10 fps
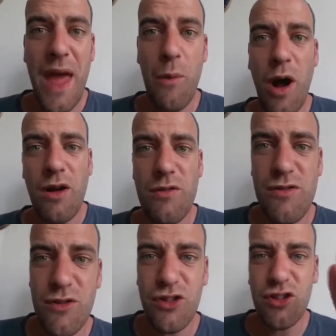They were
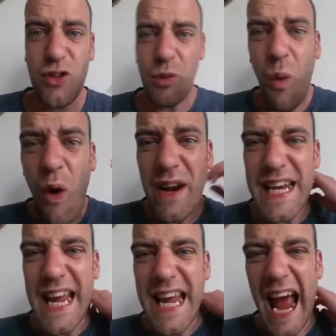
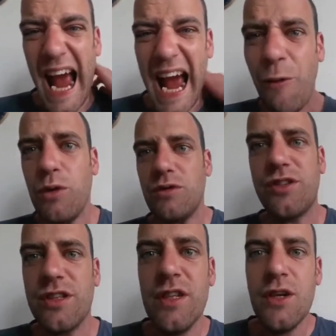squawking it out,
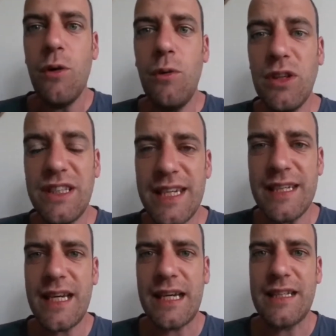all
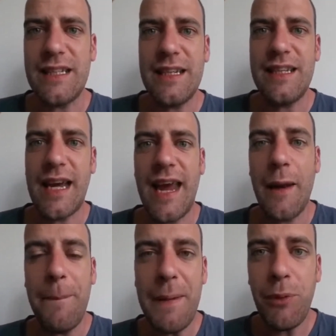tic-tac, tic-tac,
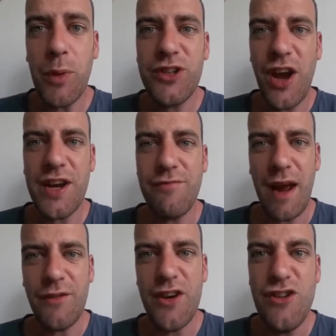and people were turning
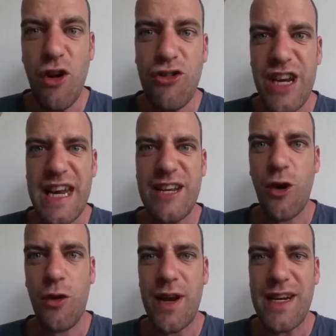round and nudging
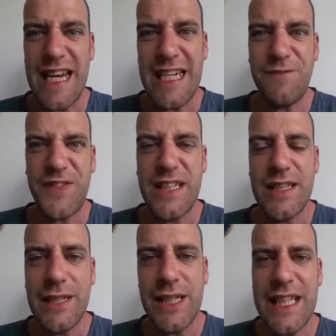each other and laughing
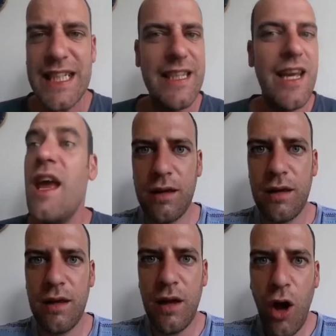in the line.
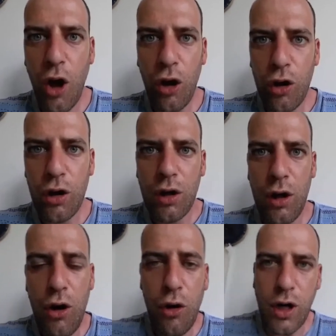
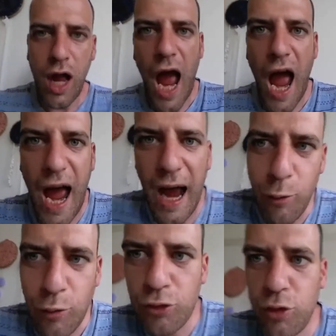Look
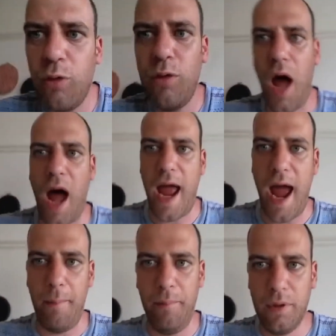how tall I
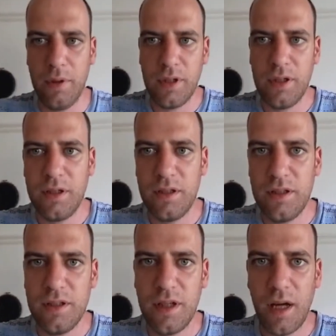am.
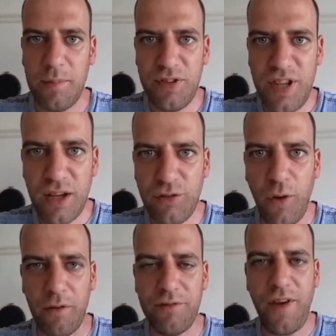
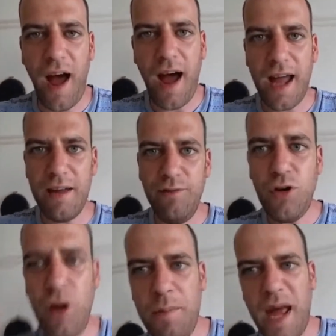6'5".
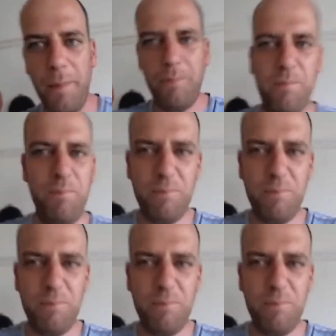Look at me, I'm